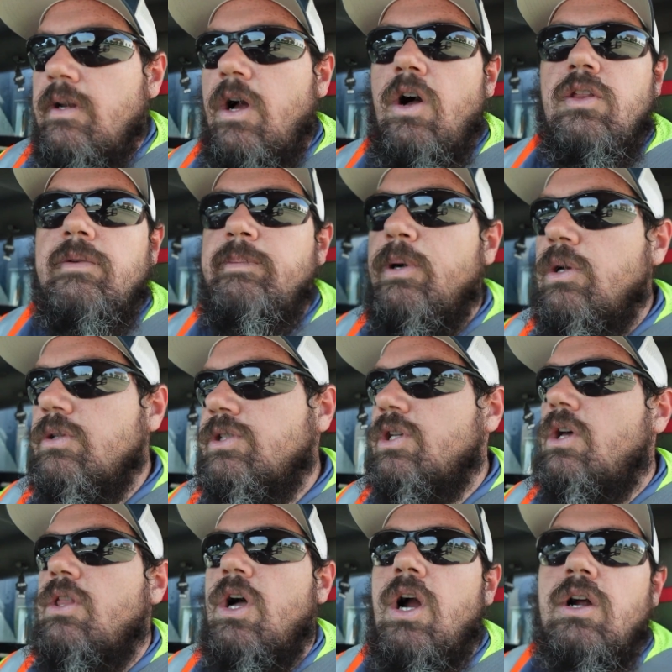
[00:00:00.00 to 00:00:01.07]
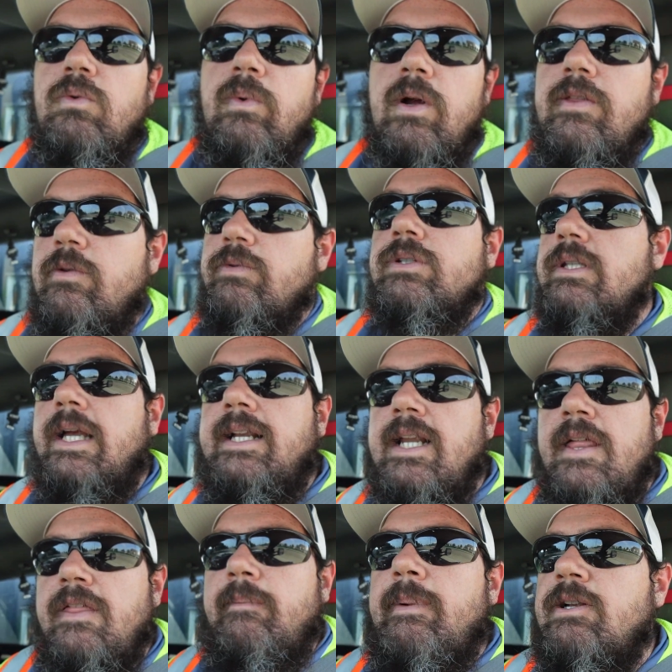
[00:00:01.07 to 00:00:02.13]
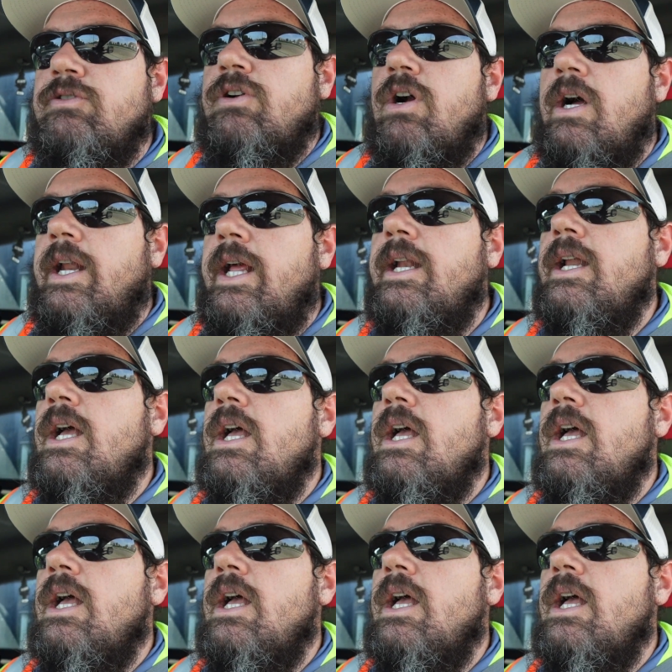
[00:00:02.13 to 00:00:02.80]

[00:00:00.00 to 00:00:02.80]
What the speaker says: All the bolts, all the hardware, there was like nothing metric on it.